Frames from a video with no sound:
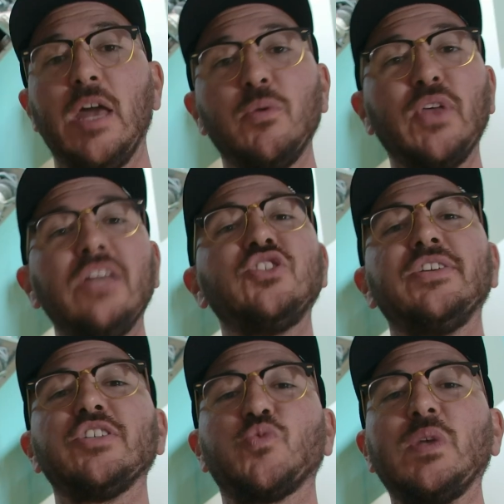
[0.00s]
And with
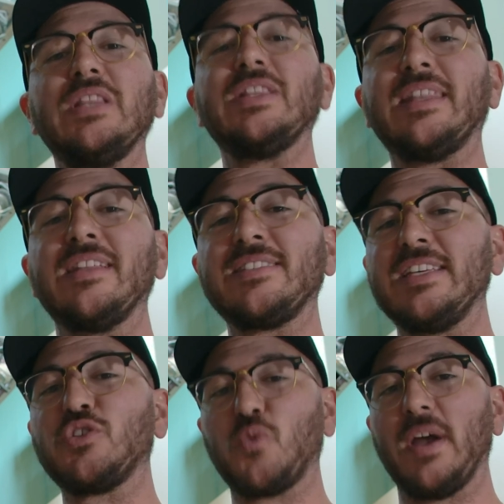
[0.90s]
engineers
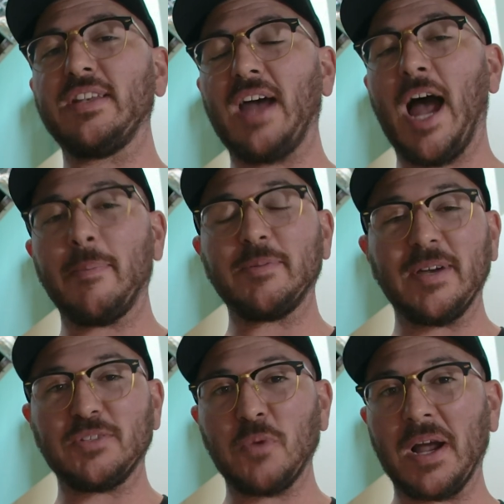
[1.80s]
relentlessly trying to
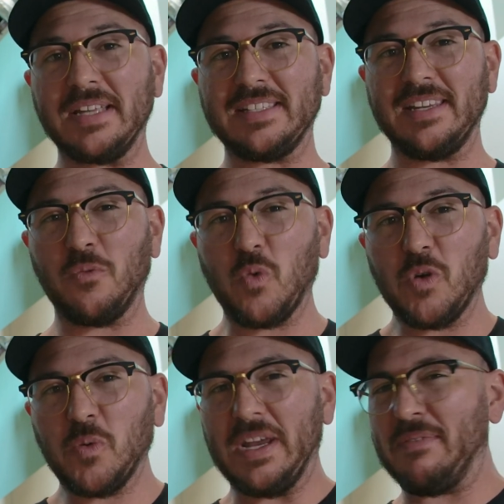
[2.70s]
optimize rockets in a
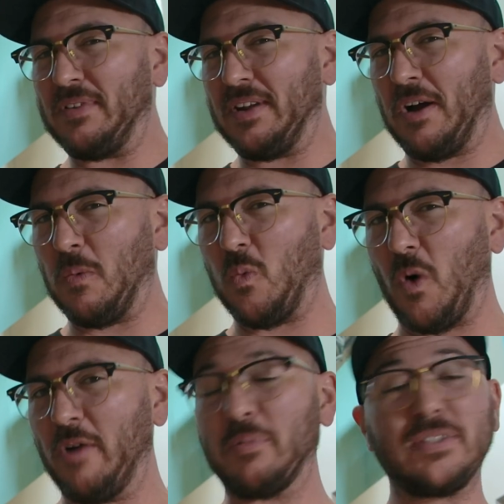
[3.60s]
world where even a
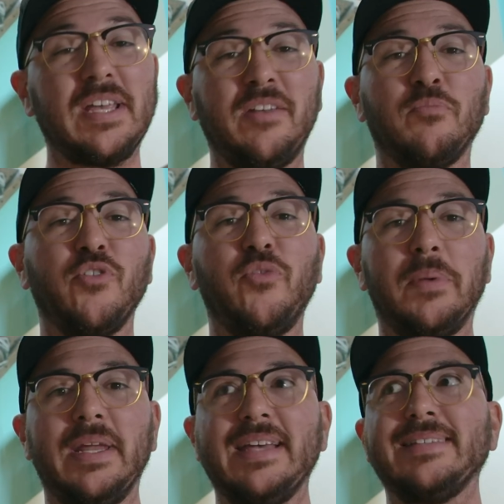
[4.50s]
1%
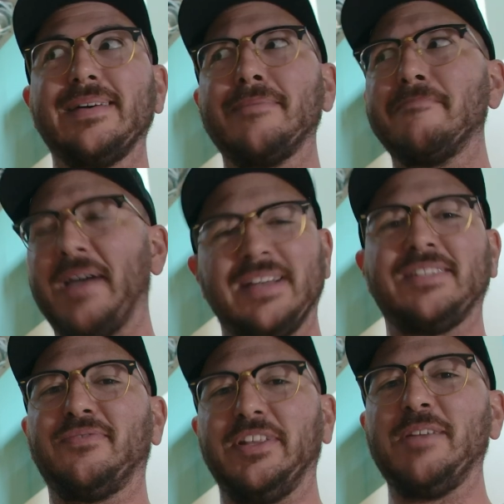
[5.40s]
improvement is a
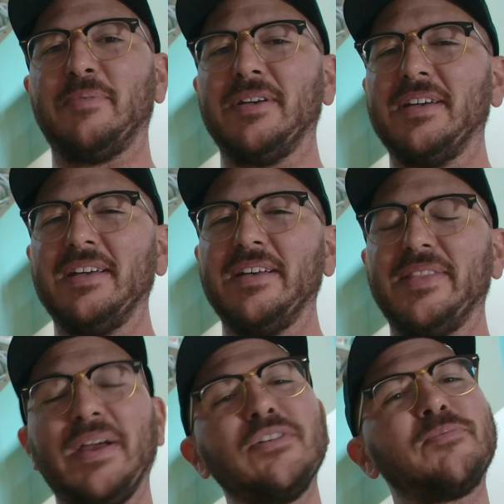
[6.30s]
massive leap,
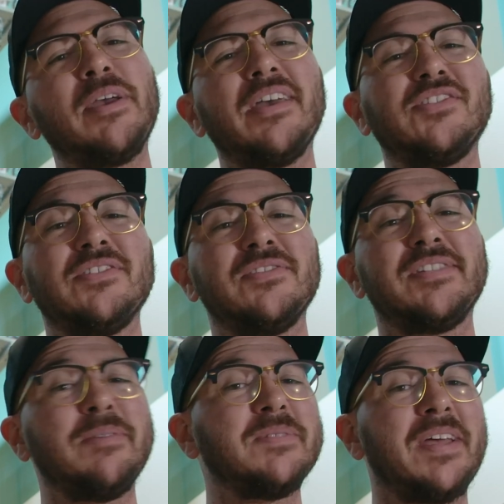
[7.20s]
the Aerospike engine
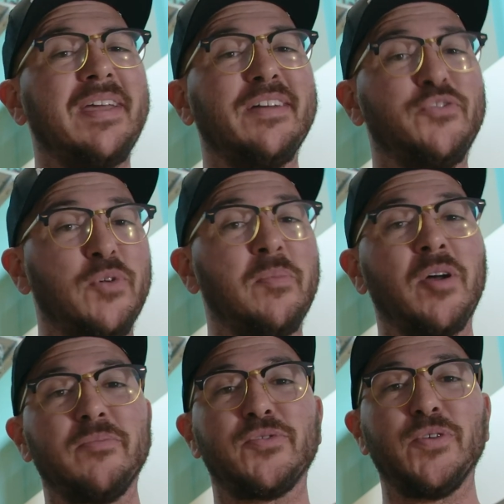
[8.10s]
seems like a dream
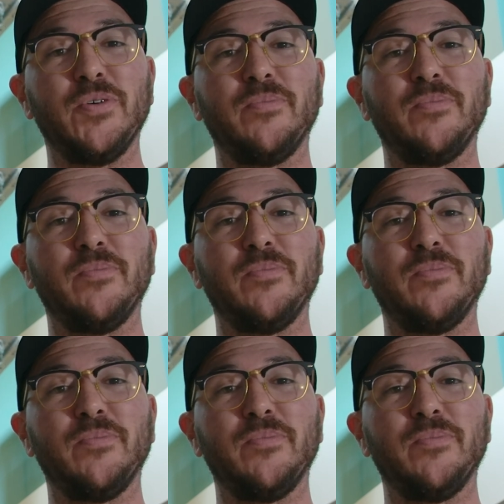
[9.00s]
come true.